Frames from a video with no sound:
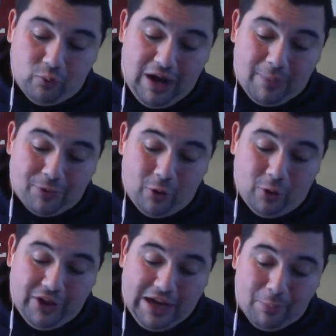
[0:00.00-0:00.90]
wrap the
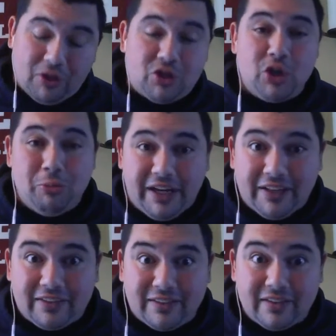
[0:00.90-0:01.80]
whole thing up in 2
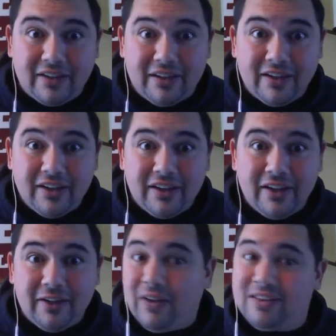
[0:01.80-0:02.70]
minutes,
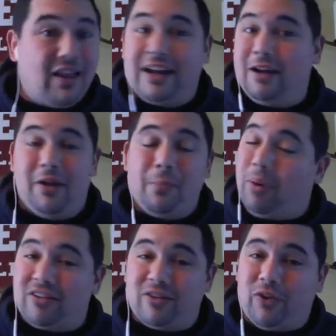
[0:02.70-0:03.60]
it's not going to be
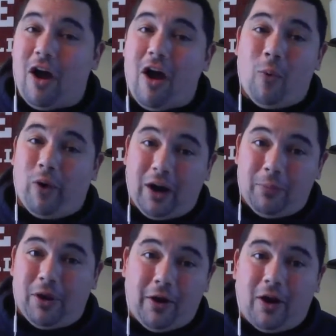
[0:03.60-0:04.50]
impressive at all, and we're going
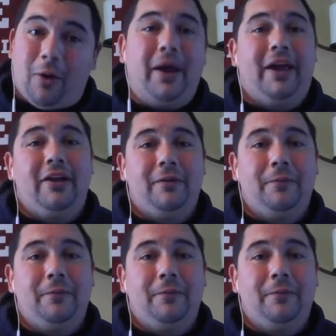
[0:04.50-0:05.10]
to be on our way.